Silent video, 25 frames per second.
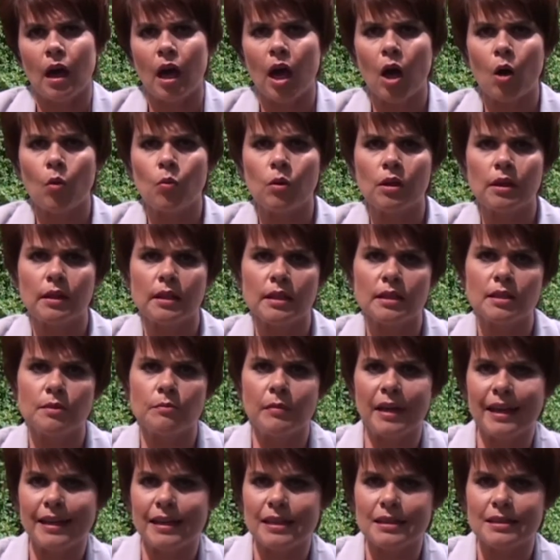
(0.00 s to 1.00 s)
How will this
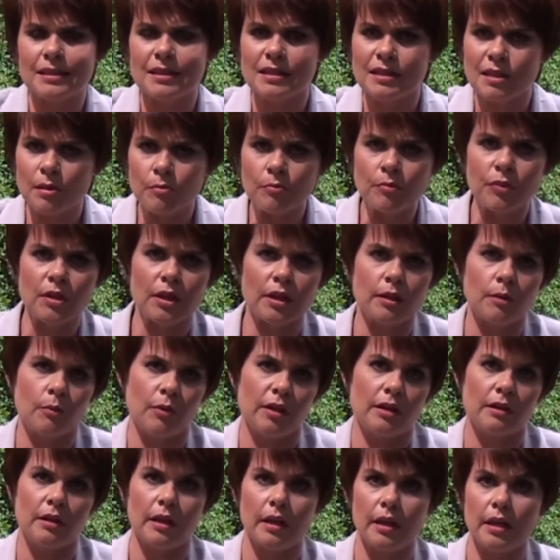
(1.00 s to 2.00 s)
make it simpler
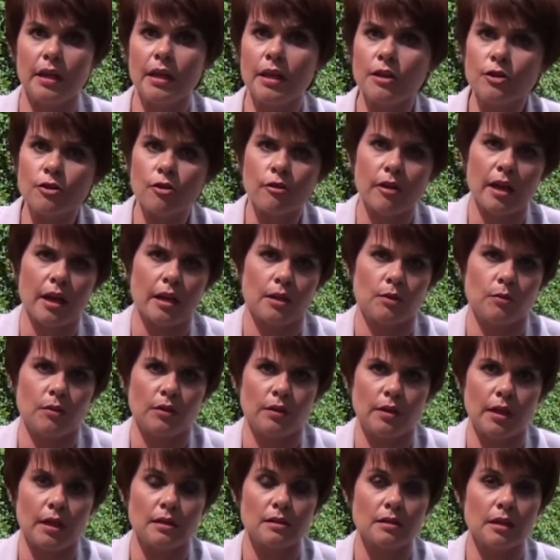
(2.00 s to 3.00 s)
when they interact
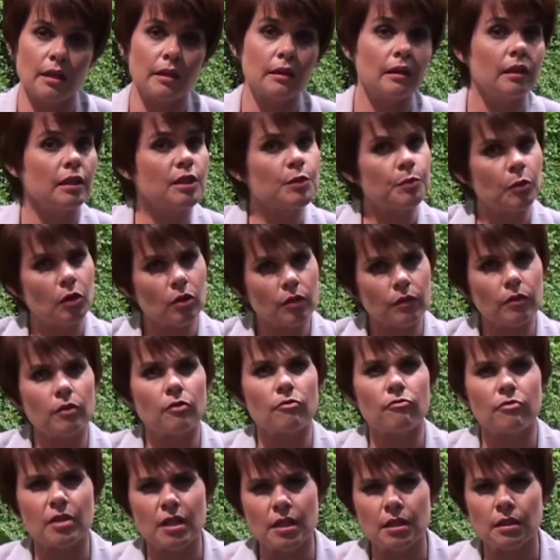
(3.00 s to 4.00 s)
with us? And it's part of
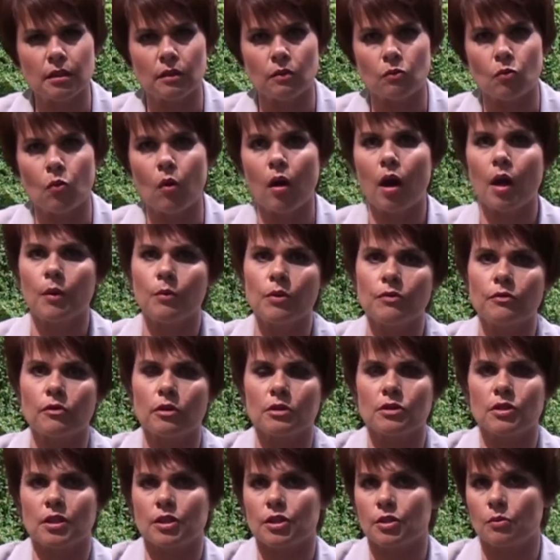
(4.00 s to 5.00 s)
the reason why we've
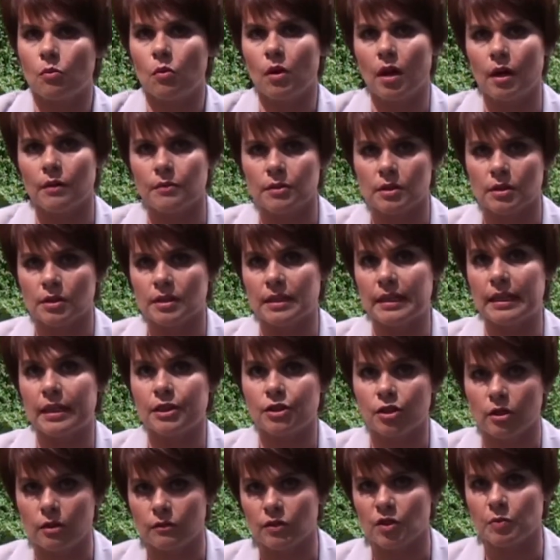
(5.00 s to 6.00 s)
got such a wide
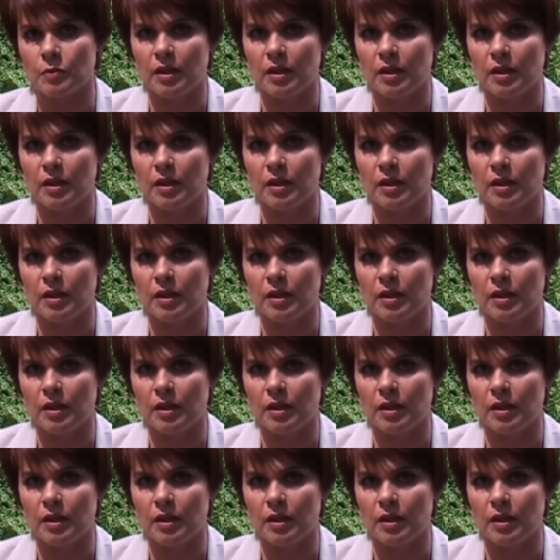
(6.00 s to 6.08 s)
selection of